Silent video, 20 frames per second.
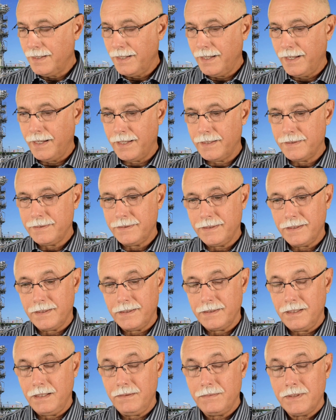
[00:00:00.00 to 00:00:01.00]
And
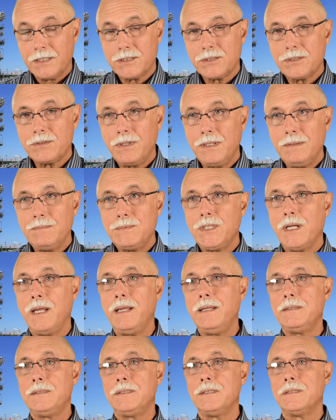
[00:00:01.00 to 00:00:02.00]
even extreme
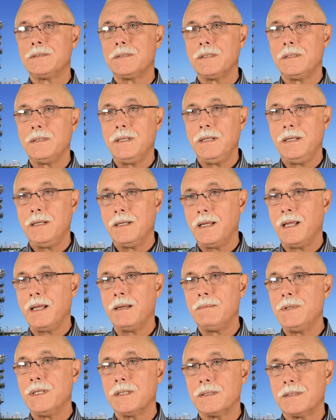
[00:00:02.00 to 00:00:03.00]
changes in the
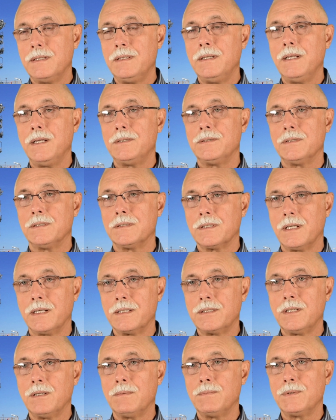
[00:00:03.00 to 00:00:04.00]
ambient conditions
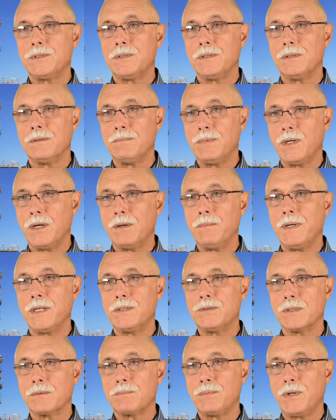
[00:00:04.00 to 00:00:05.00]
like temperature and
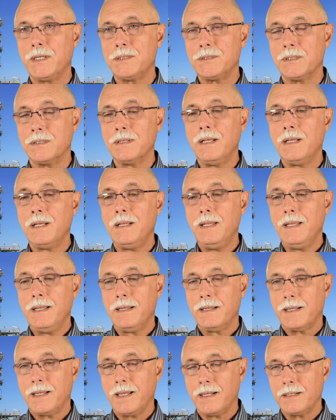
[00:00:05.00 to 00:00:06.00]
barometric pressure
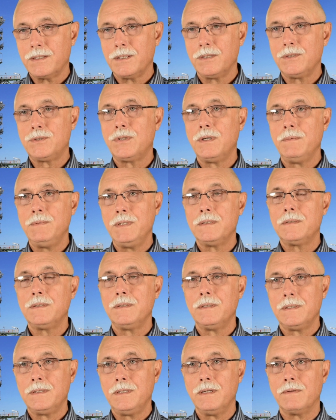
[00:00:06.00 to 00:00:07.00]
can contribute
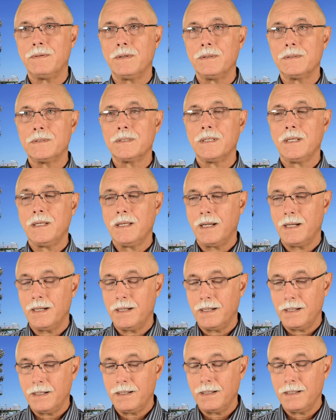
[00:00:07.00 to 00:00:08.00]
to a different
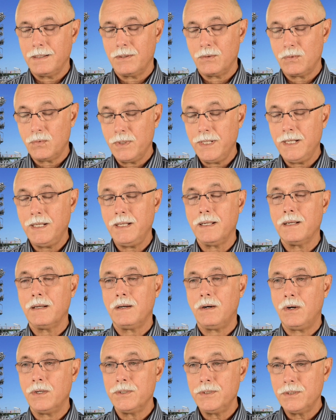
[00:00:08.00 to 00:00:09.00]
reading
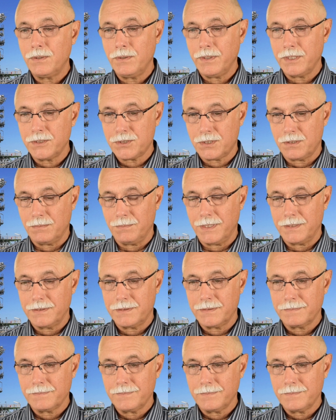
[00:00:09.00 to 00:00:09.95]
on your instrument.